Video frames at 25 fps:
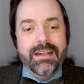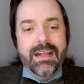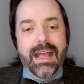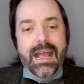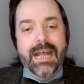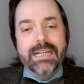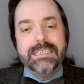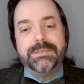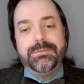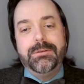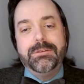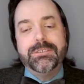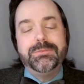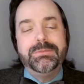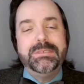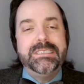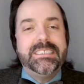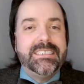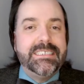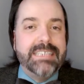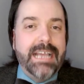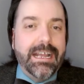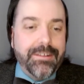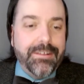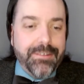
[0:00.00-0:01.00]
And suppose we
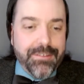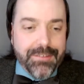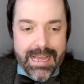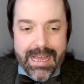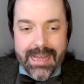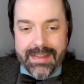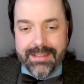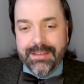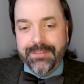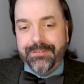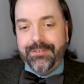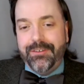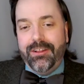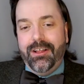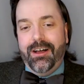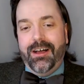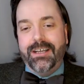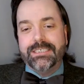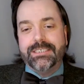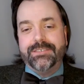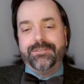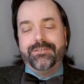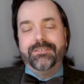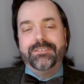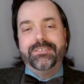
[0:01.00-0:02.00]
settle that, and the
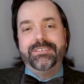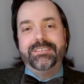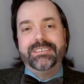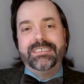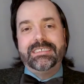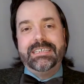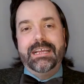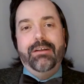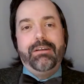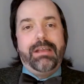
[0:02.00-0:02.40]
philosopher should say,